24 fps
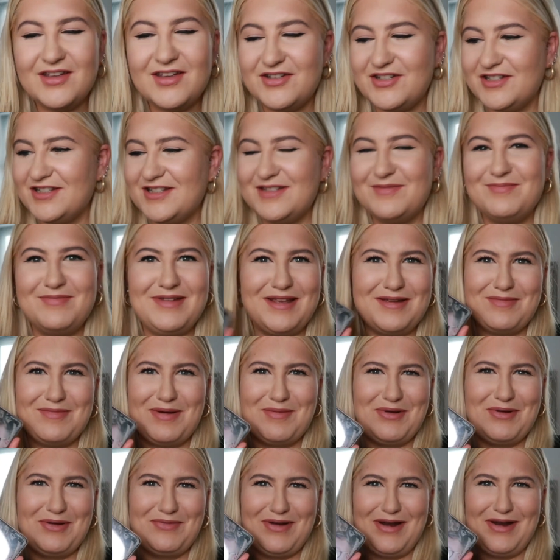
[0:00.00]
It's just me and
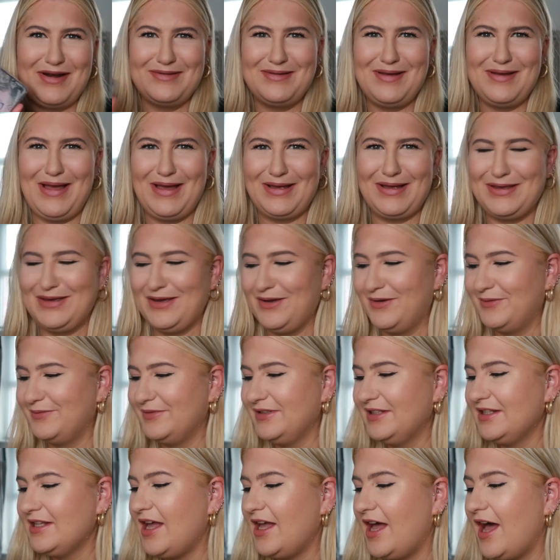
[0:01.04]
my boyfriend. Oh, cute.
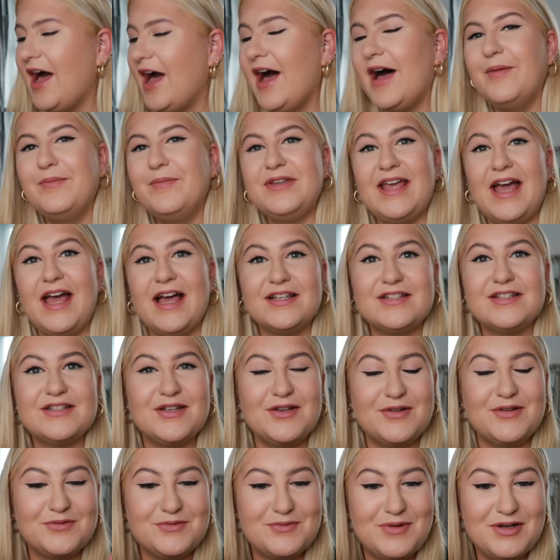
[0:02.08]
Yeah,
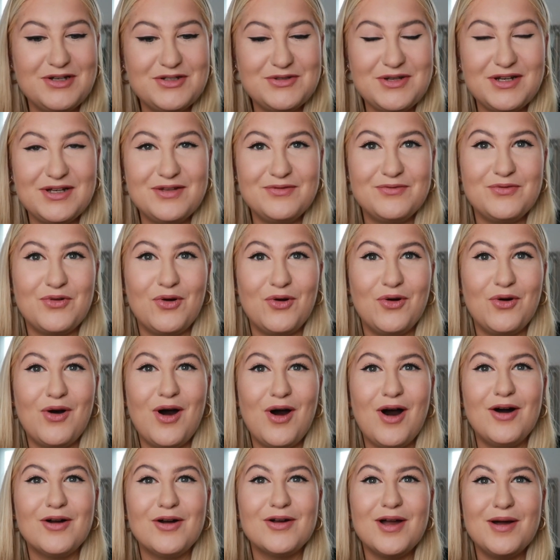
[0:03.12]
so
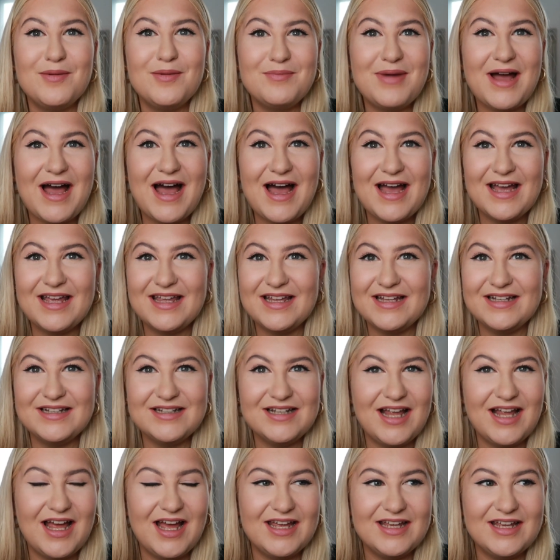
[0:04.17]
1:24. I'll come back
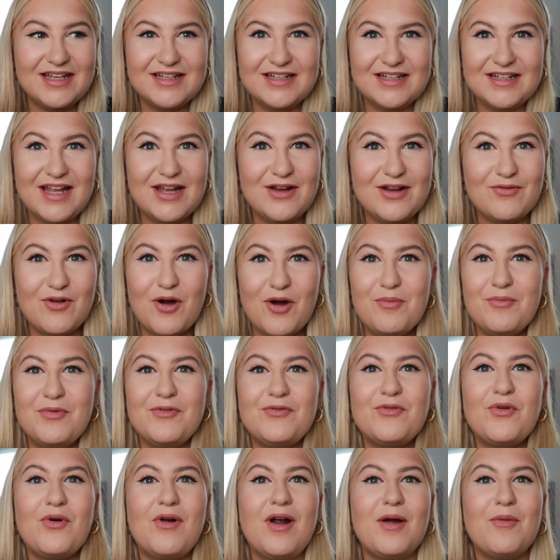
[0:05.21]
in like later on
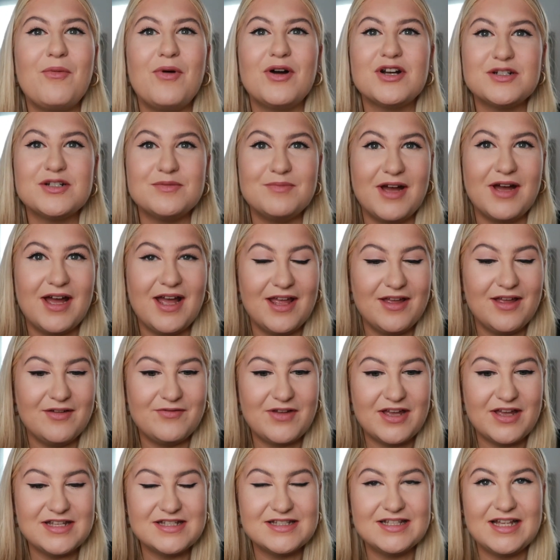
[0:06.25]
before I wash my
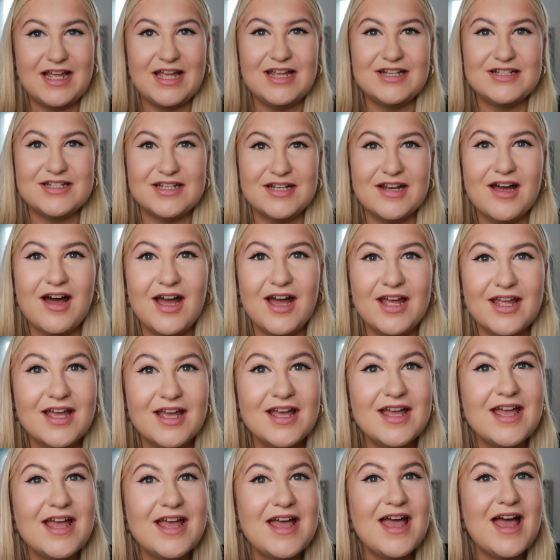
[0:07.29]
face later tonight
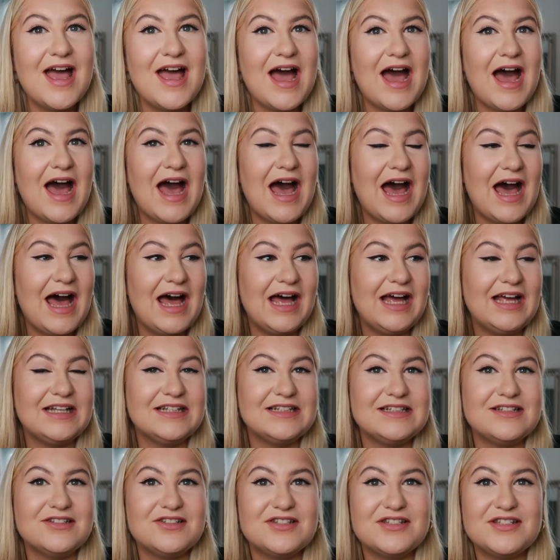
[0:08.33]

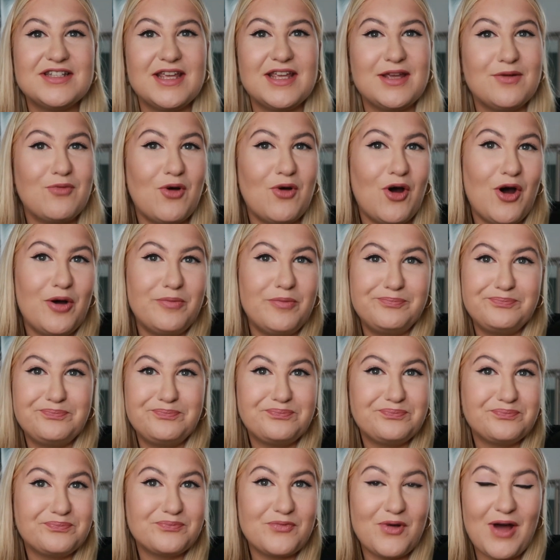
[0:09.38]
and see what
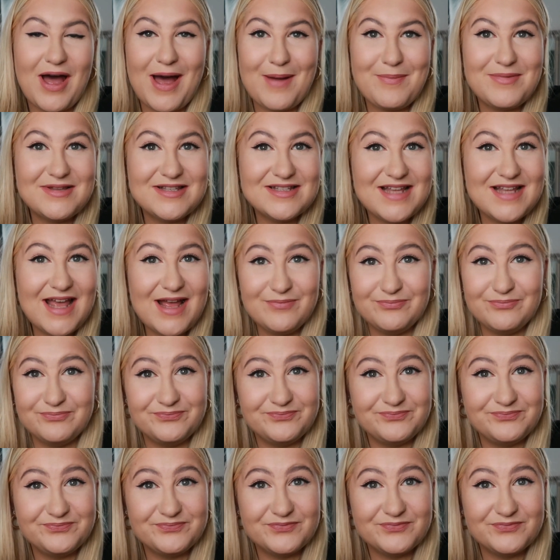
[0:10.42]
happens then.